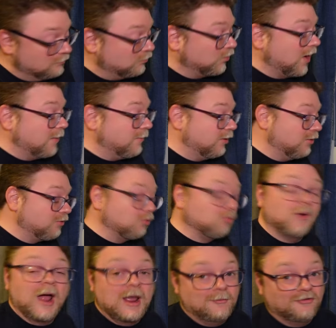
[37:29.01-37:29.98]
rhyming with
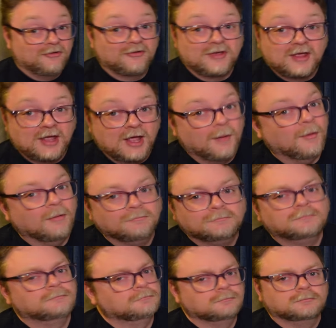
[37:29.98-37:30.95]
rhyme scheme.
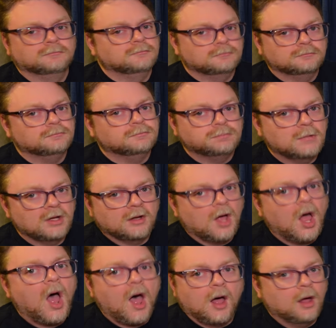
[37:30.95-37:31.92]

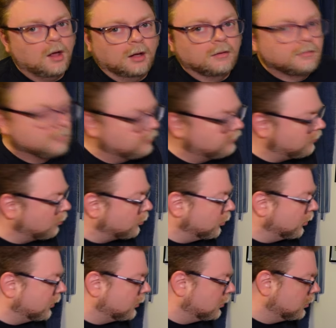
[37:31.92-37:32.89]
Ah, so
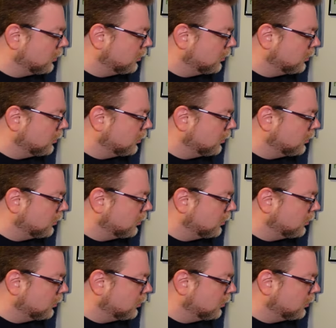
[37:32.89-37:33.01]
good.